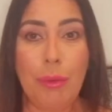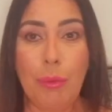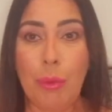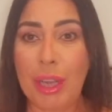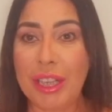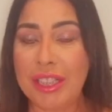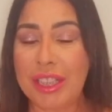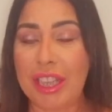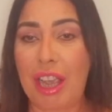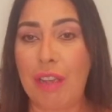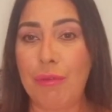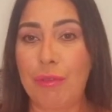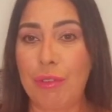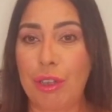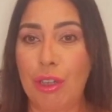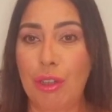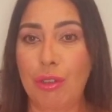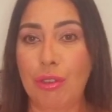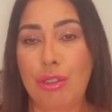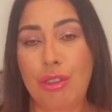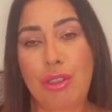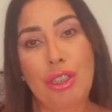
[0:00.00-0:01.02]
went out for
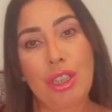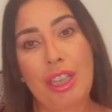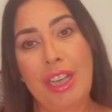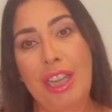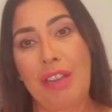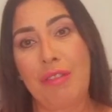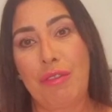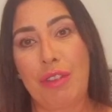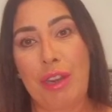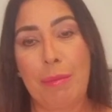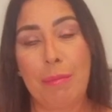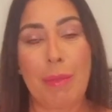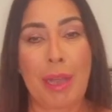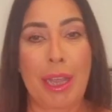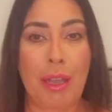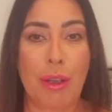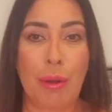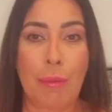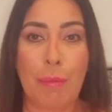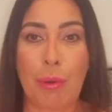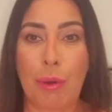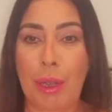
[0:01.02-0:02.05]
lunch and evening
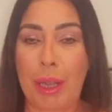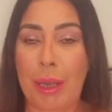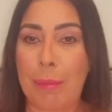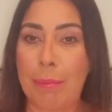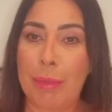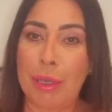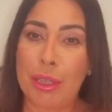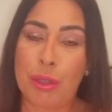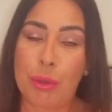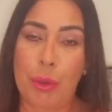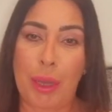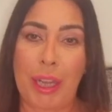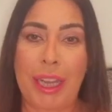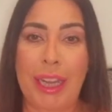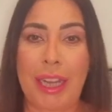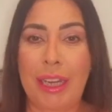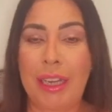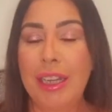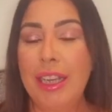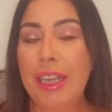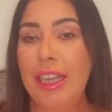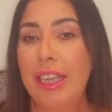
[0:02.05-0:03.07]
meal, but in
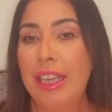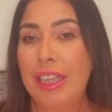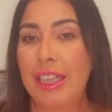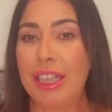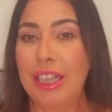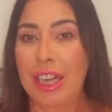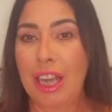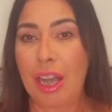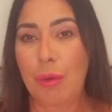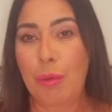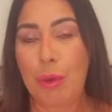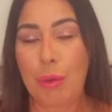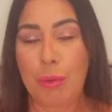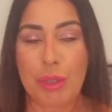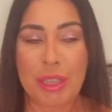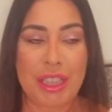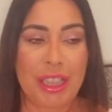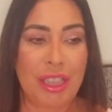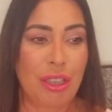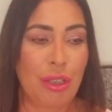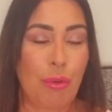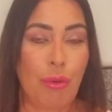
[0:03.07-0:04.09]
between, you know, we
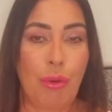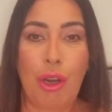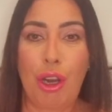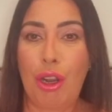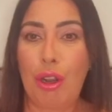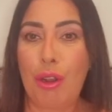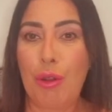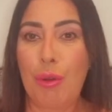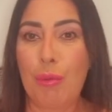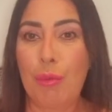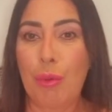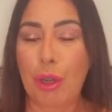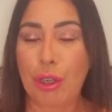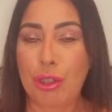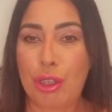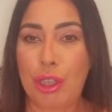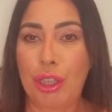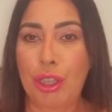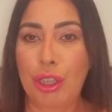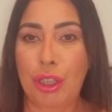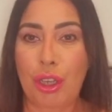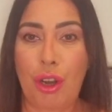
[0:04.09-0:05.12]
was in the room
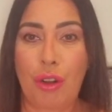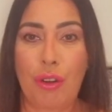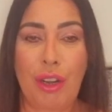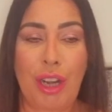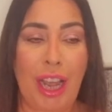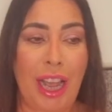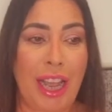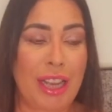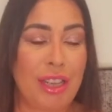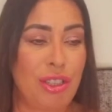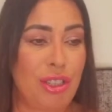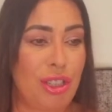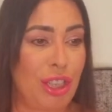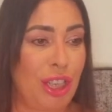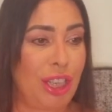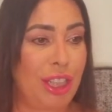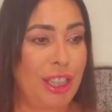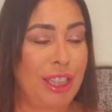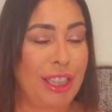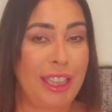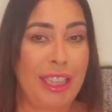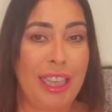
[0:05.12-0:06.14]
watching the
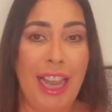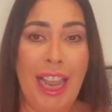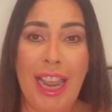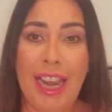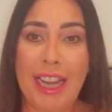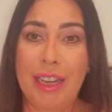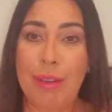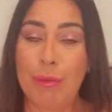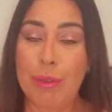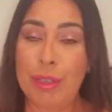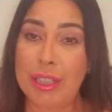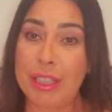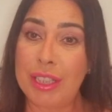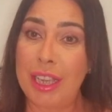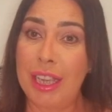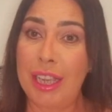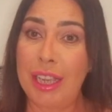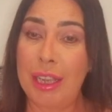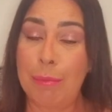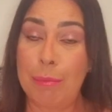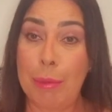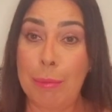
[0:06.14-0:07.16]
coronation. Yeah, it was
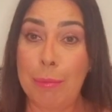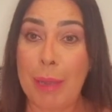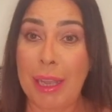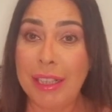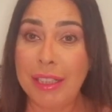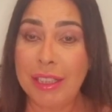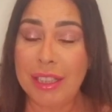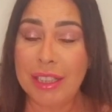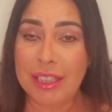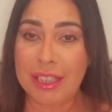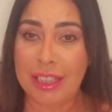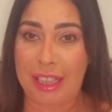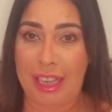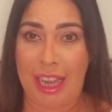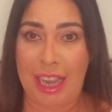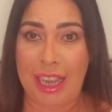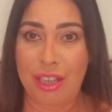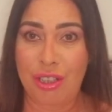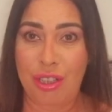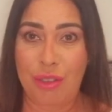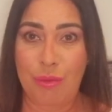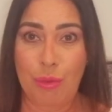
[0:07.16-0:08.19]
a momentous
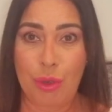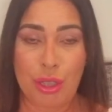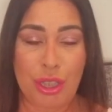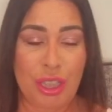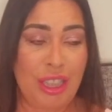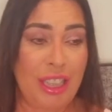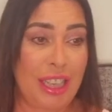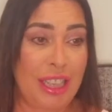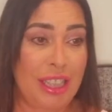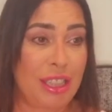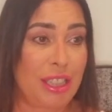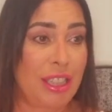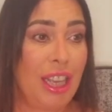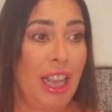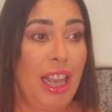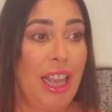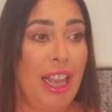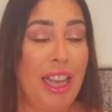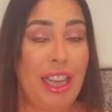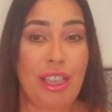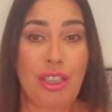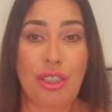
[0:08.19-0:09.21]
occasion, wasn't it?
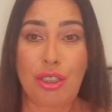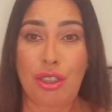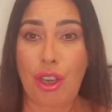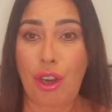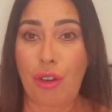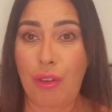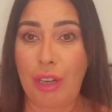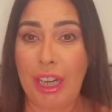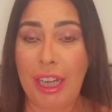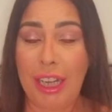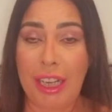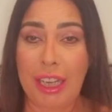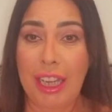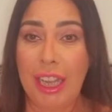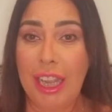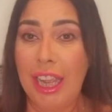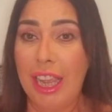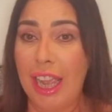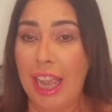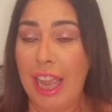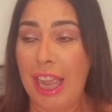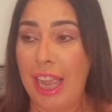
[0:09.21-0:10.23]
Historic.
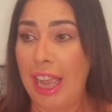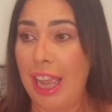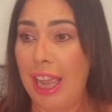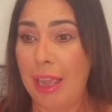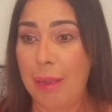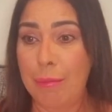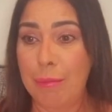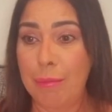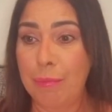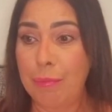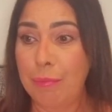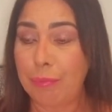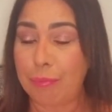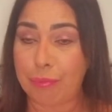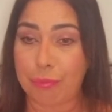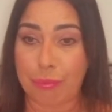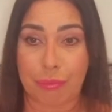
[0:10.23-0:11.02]
Um,